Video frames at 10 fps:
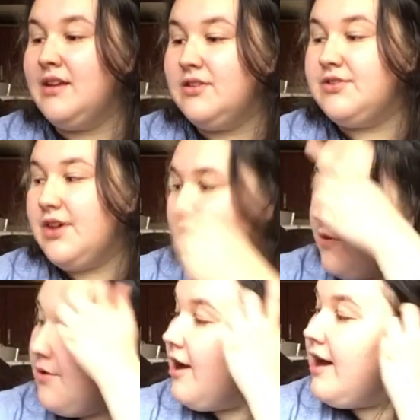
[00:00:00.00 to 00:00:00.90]

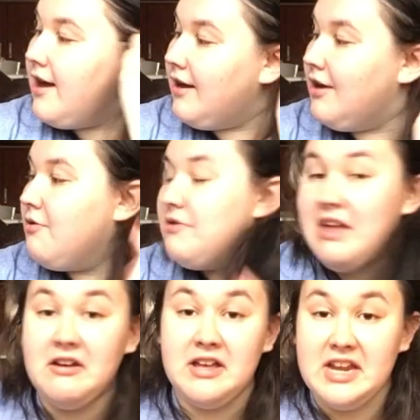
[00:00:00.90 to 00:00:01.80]
So uh,
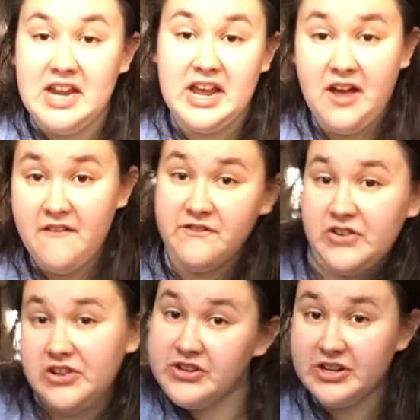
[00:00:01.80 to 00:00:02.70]
without any
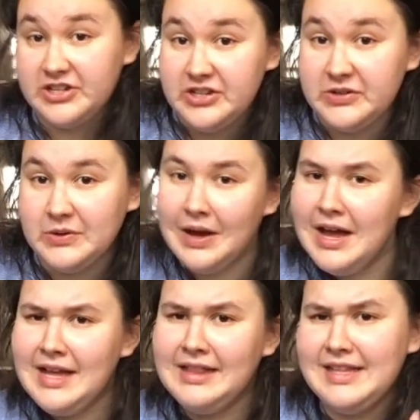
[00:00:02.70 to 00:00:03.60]
further ado,
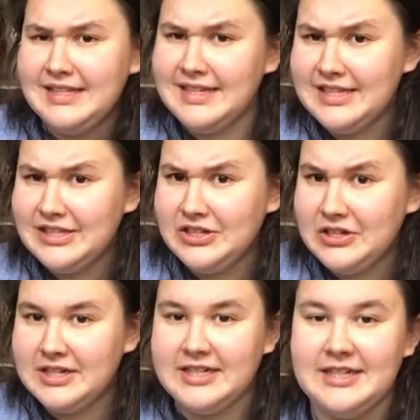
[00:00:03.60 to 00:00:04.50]
let's get
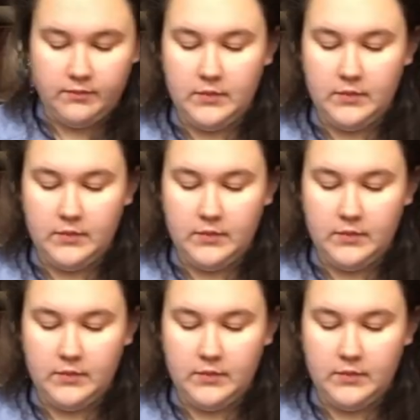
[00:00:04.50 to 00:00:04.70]
started.